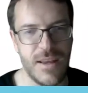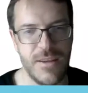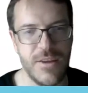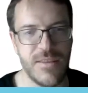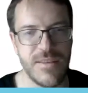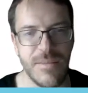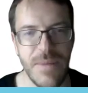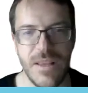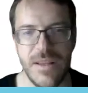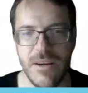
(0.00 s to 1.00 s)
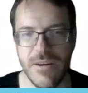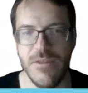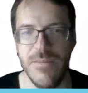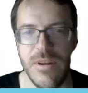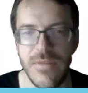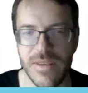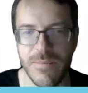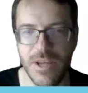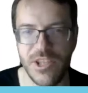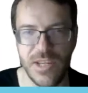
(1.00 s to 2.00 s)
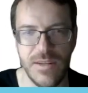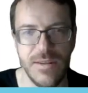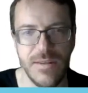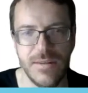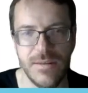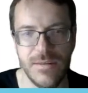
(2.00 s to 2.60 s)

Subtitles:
new sensibility or new mode of expression.